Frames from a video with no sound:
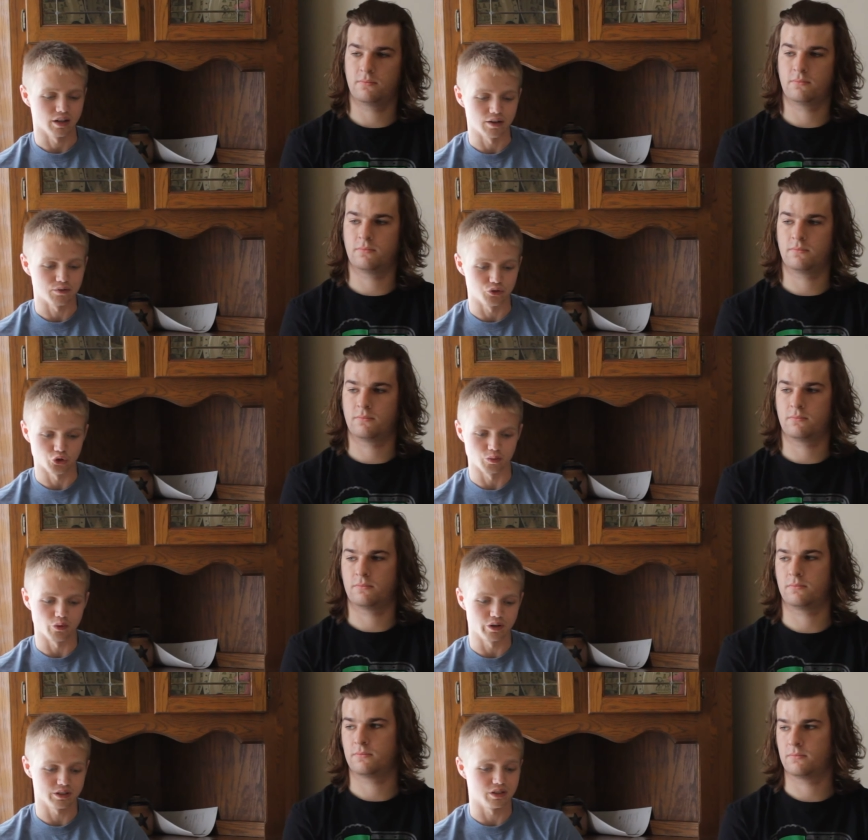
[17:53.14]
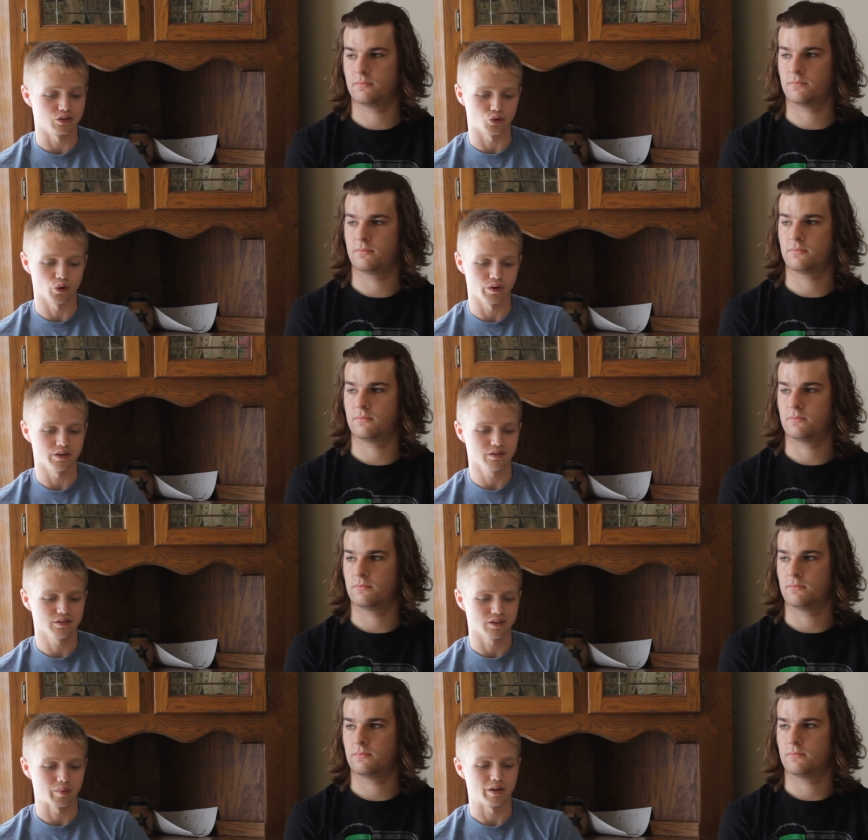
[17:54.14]
Speaker 1: if Drew Brees did throw it,
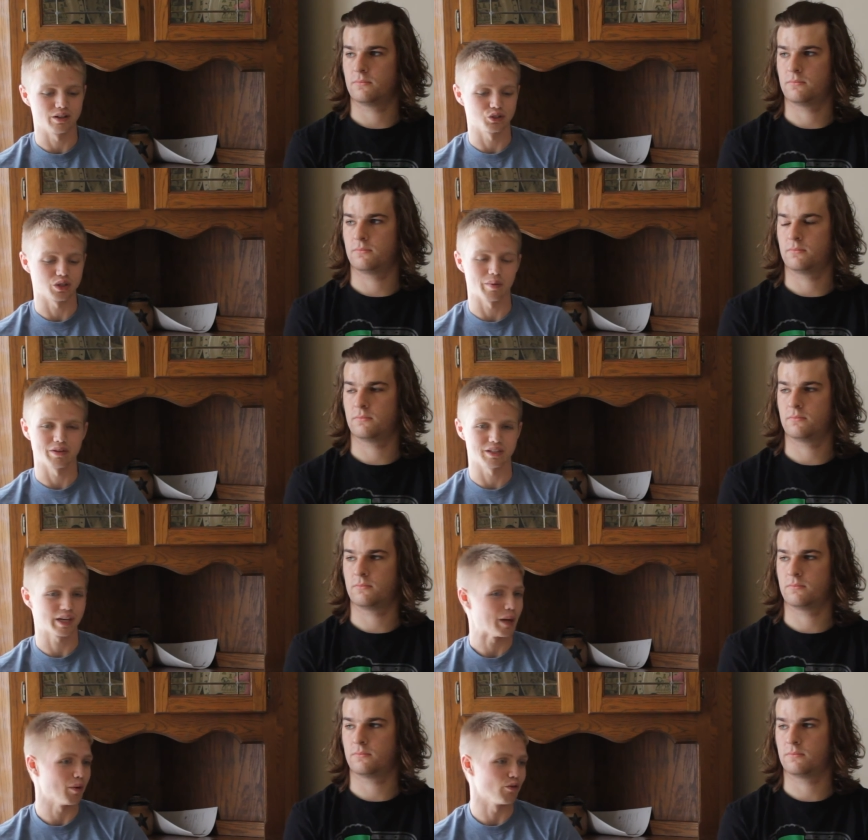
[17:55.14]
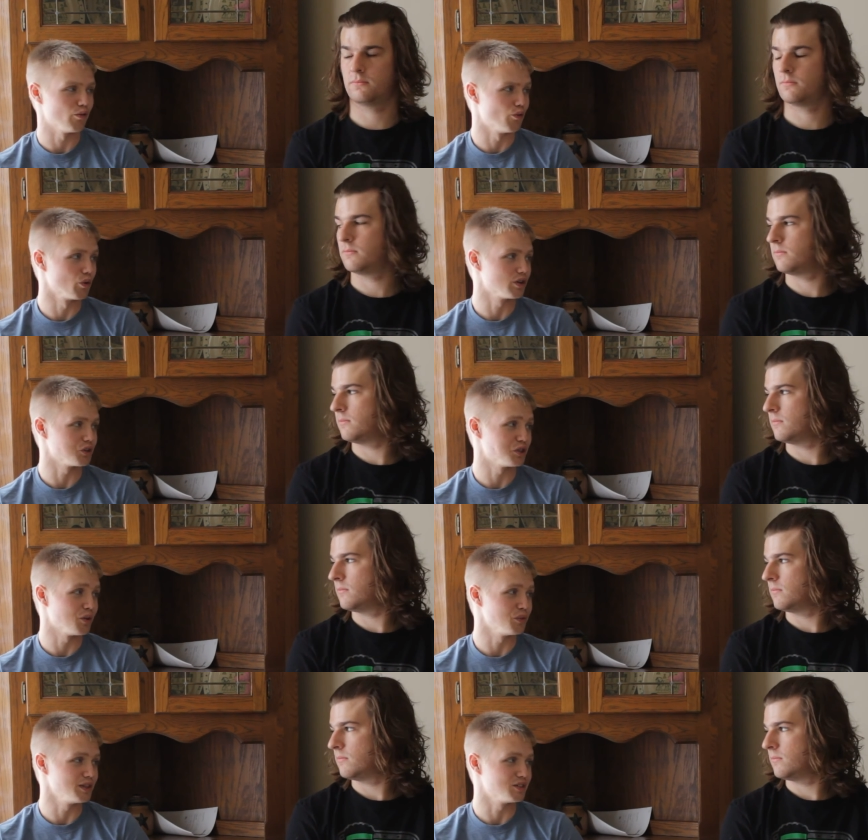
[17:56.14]
I mean he just that means he came off a four
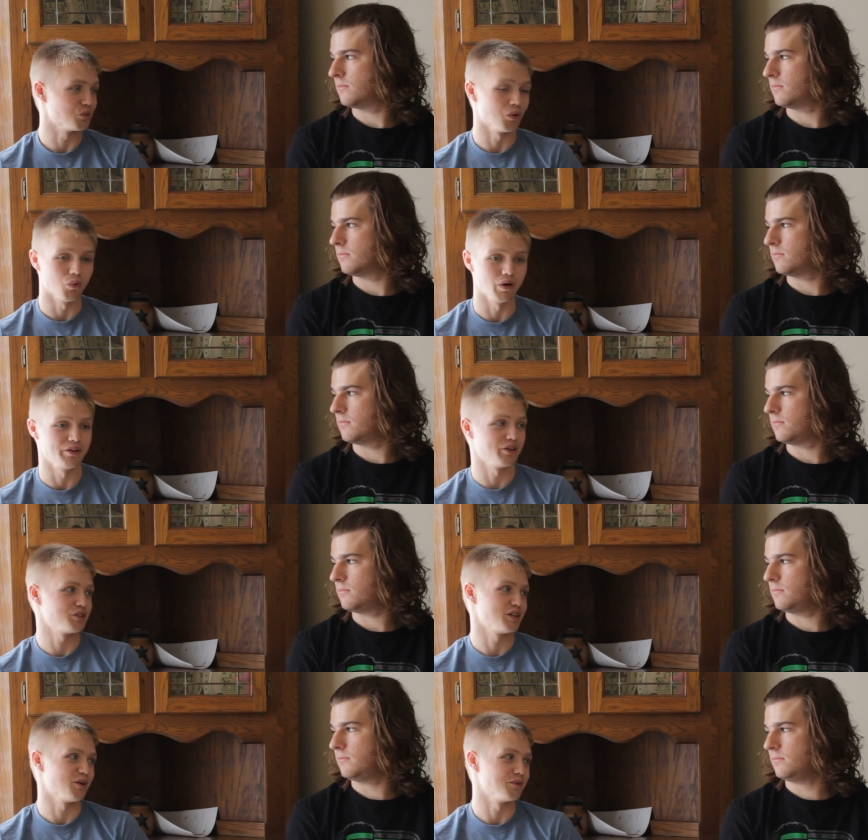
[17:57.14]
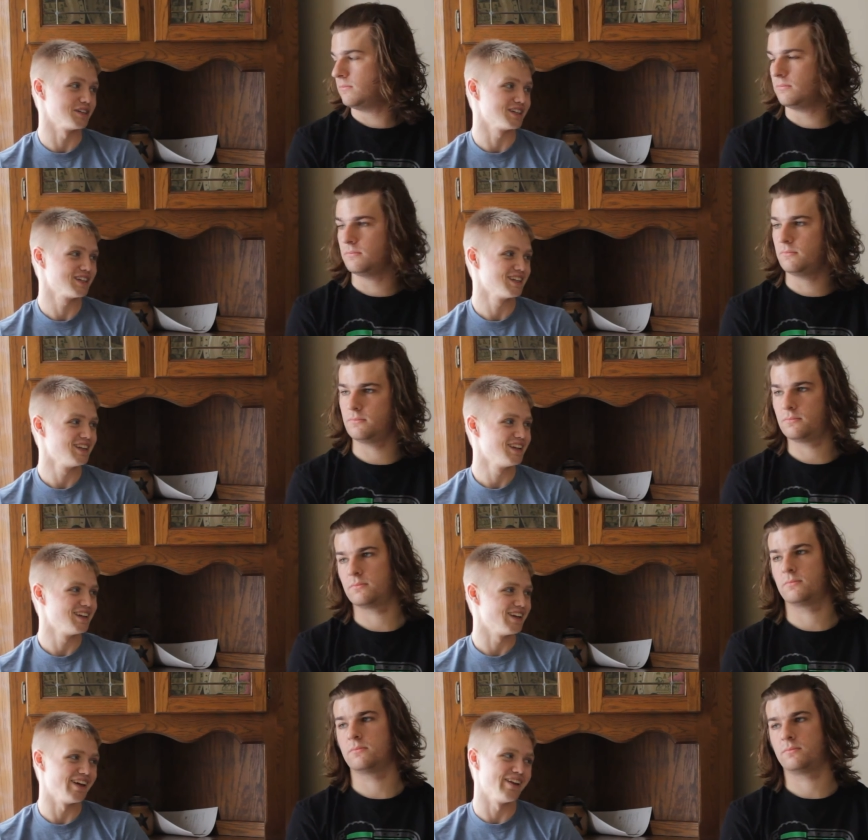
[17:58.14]
touchdown week to a one touchdown week.
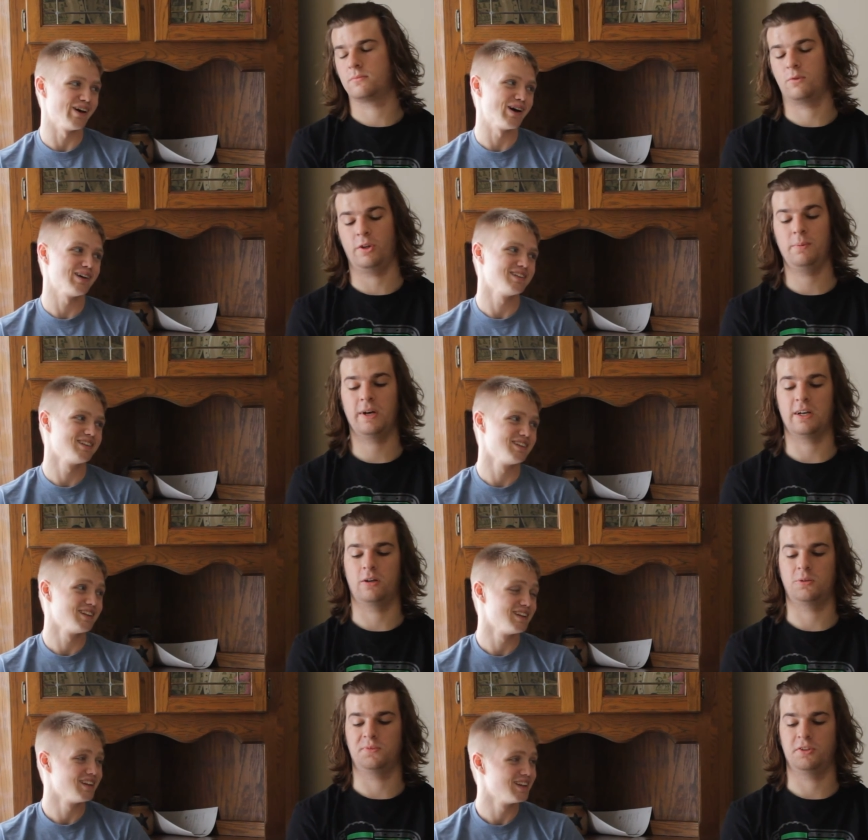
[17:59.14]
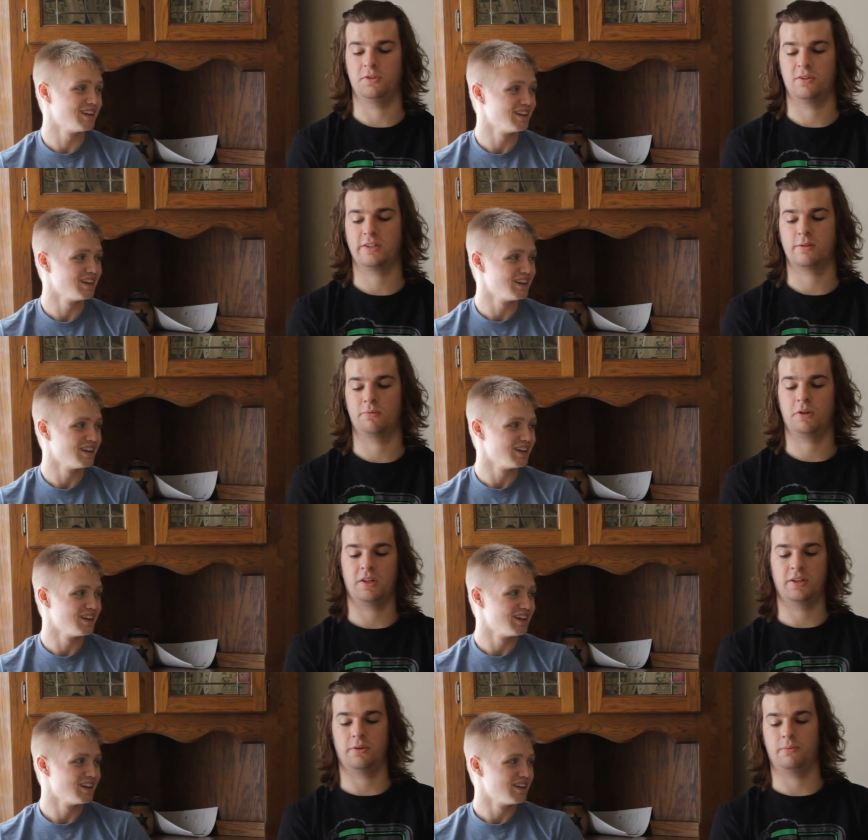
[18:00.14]
And
Speaker 2: uh, well, they're back at home too. That's a really
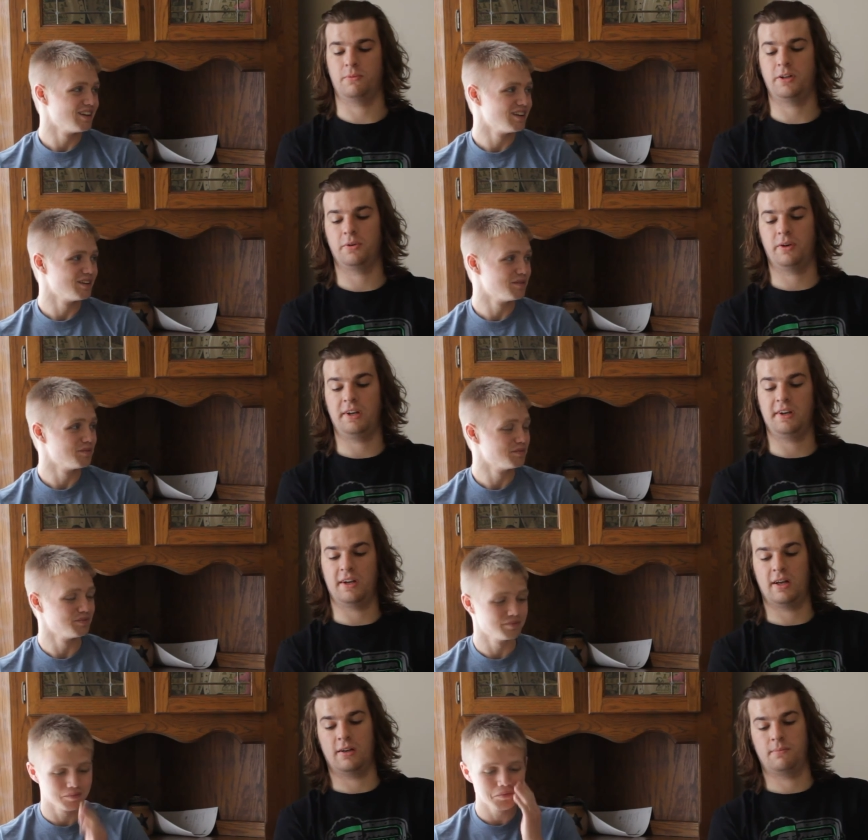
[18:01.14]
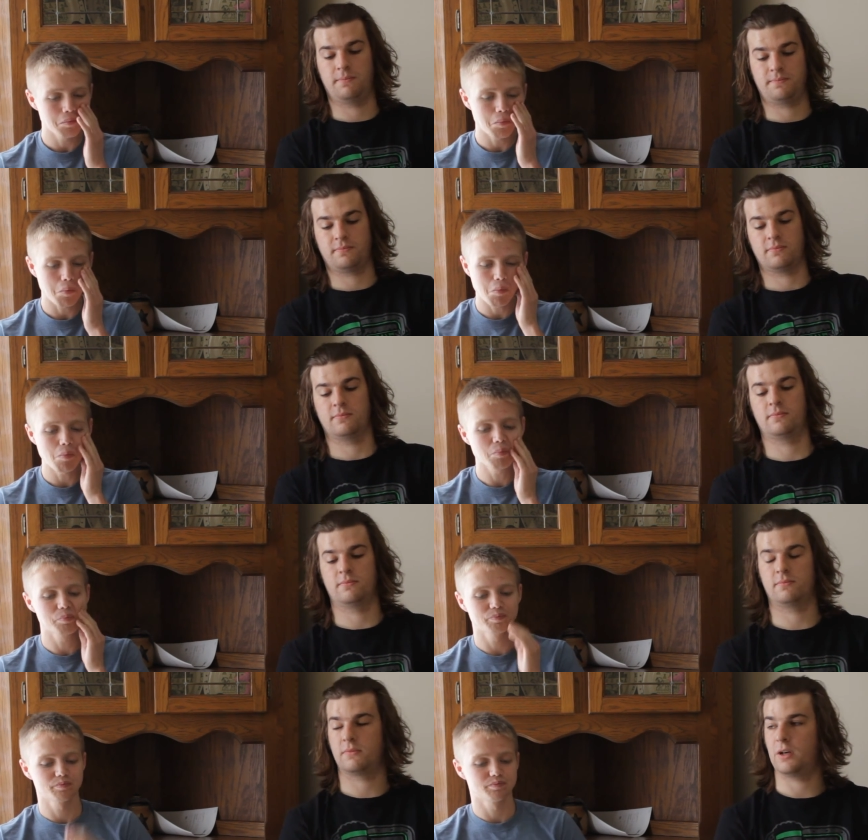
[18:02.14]
under underrated uh,
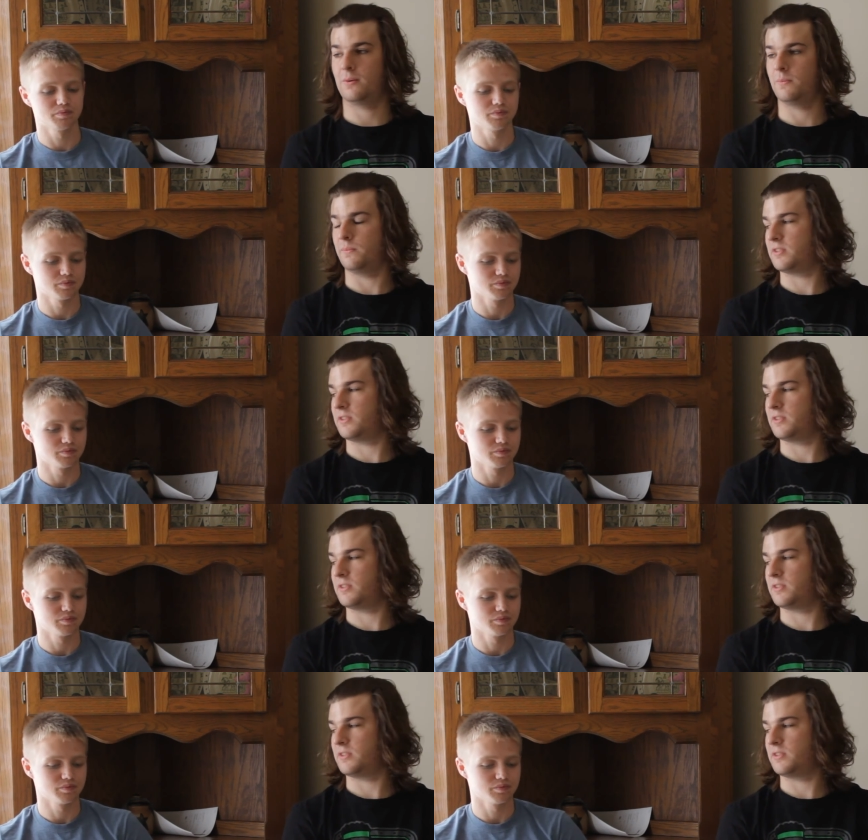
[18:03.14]
home